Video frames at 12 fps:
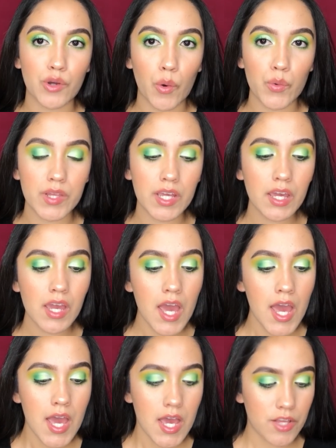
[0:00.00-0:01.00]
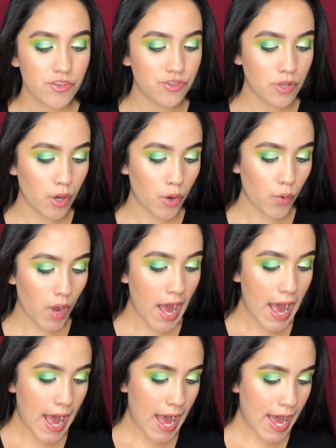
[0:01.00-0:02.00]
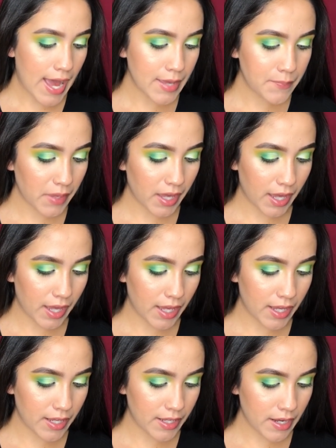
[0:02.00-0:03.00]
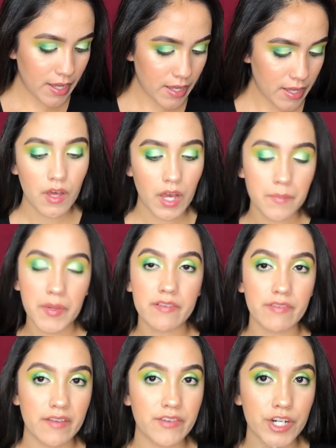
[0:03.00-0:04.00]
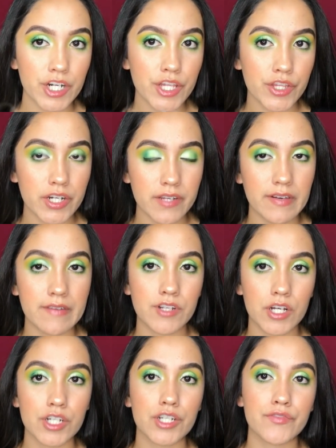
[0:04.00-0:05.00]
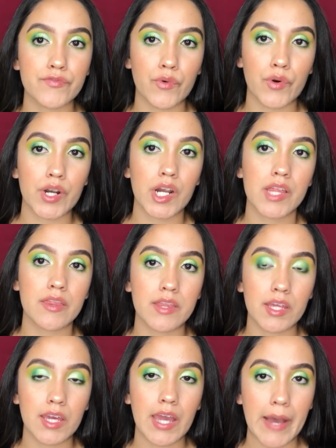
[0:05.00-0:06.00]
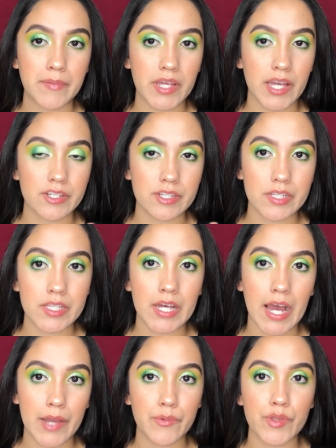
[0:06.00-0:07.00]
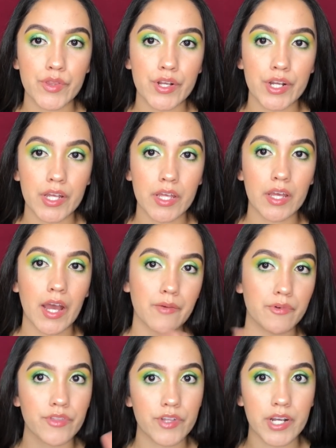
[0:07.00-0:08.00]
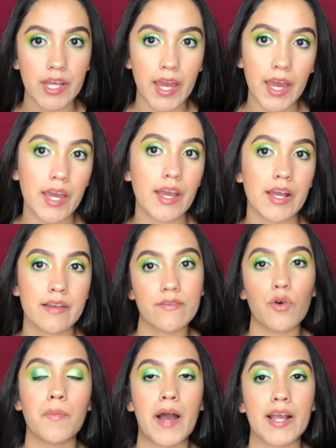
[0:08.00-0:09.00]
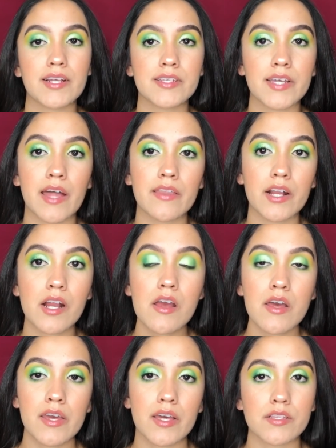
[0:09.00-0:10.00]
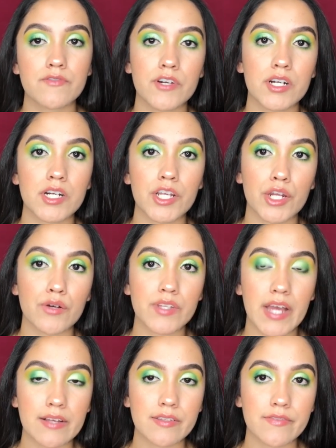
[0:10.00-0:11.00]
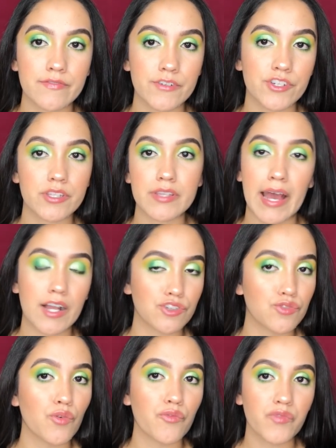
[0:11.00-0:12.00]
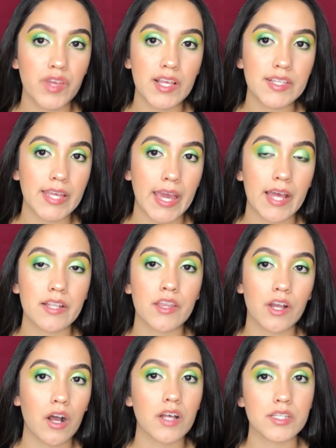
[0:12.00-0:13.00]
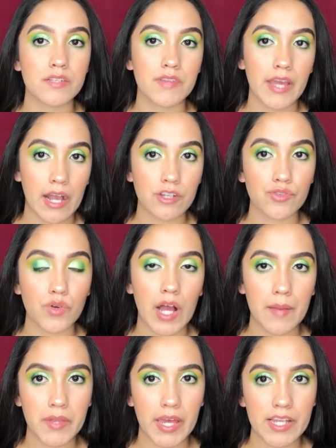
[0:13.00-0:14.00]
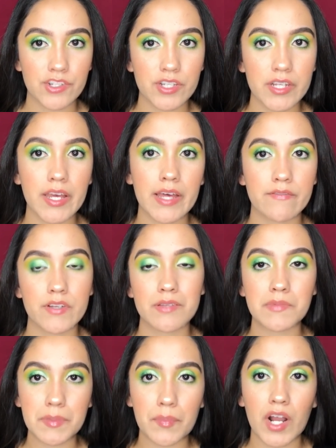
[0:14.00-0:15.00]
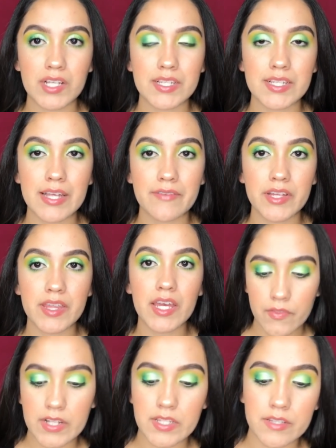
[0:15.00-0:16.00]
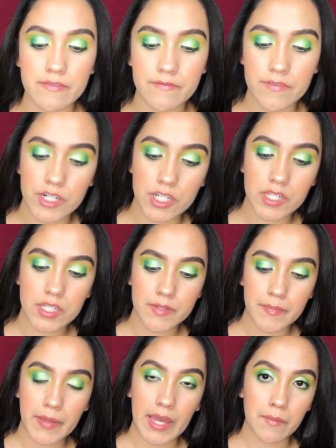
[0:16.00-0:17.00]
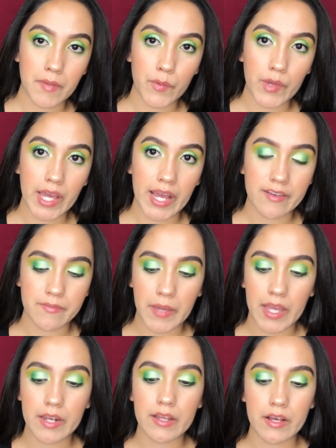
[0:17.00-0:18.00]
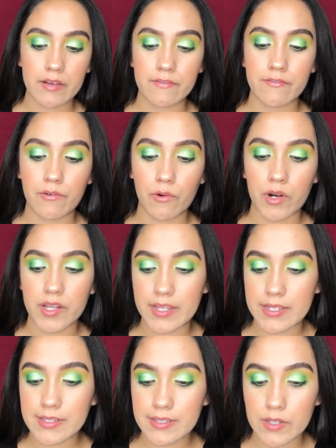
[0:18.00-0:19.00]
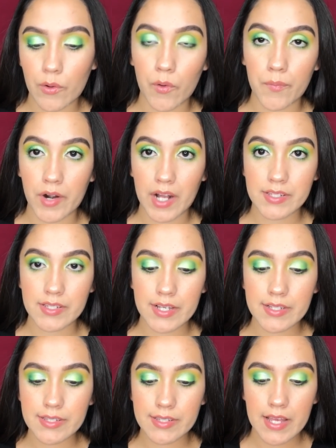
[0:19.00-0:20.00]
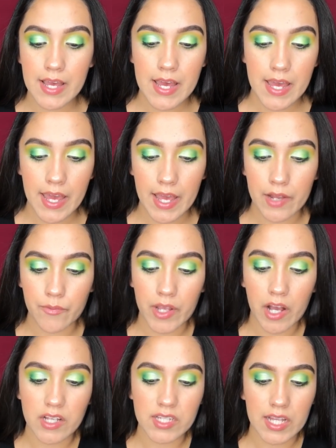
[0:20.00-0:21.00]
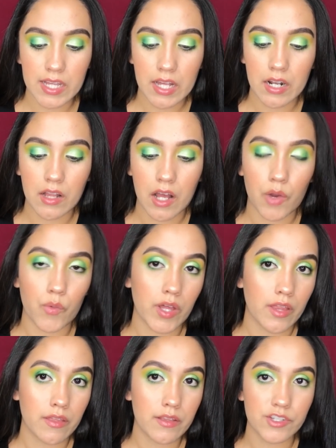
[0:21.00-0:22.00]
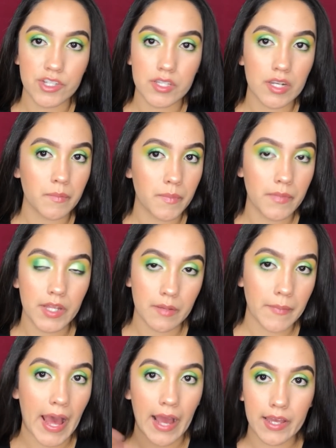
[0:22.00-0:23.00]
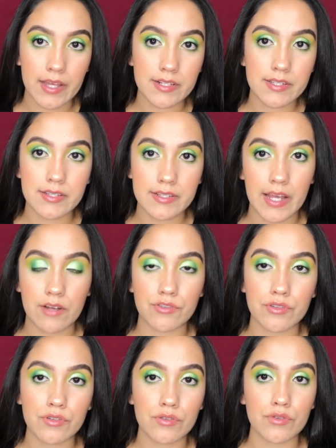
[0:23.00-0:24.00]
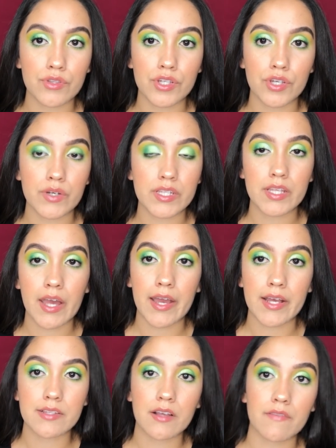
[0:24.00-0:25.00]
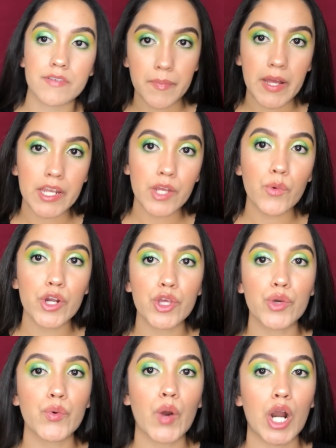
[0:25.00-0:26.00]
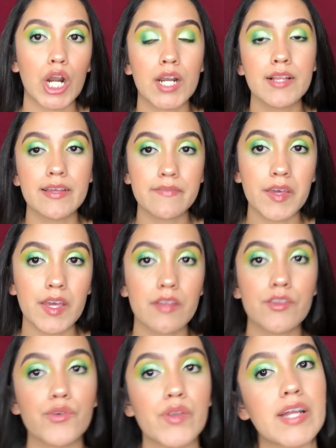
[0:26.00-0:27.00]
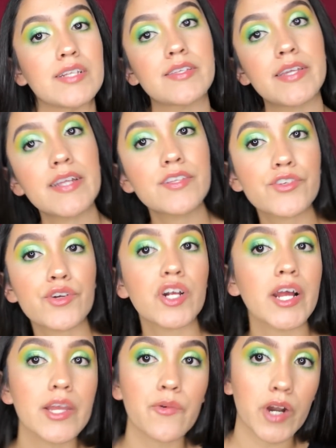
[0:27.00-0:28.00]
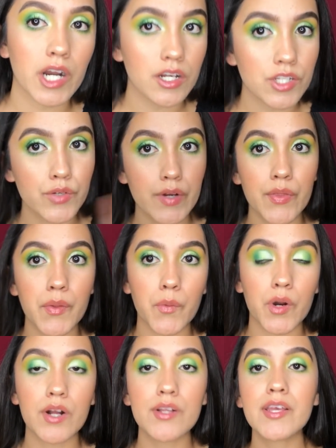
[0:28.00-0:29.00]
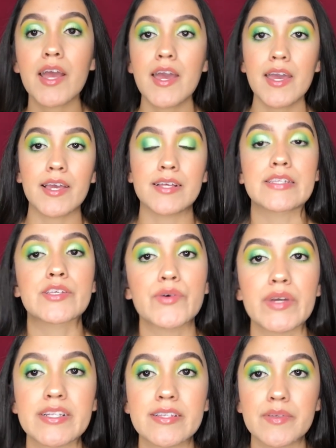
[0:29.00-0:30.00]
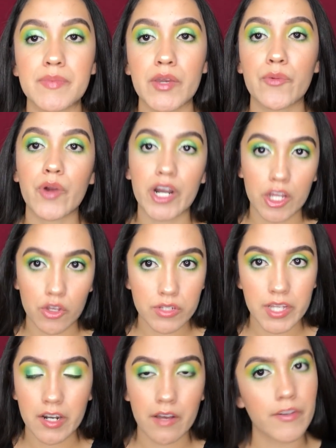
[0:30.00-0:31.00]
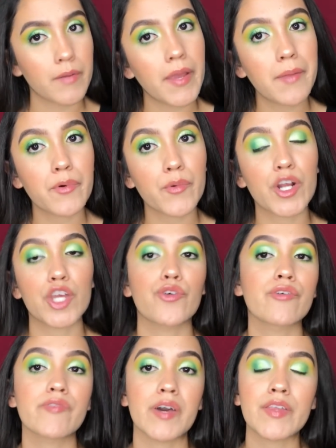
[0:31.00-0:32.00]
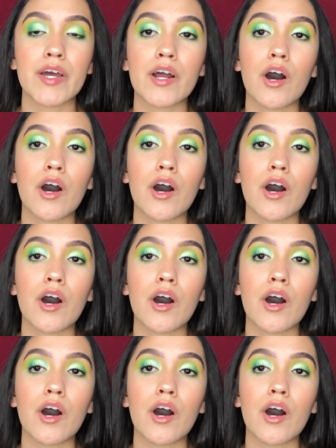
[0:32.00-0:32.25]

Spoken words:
only. So I paid $535 for the application, the I-130, I-130A, kind of whole packet together. It's for, you know, tax, for just actual fees and the cost of the actual application, and for them to process everything. That's the first payment we kind of made for this whole process. and we all sent that along with just in a packet down to the USCIS office. Depending where you are living in the United States or anywhere else around the world is going to be where you send off your paperwork. You can find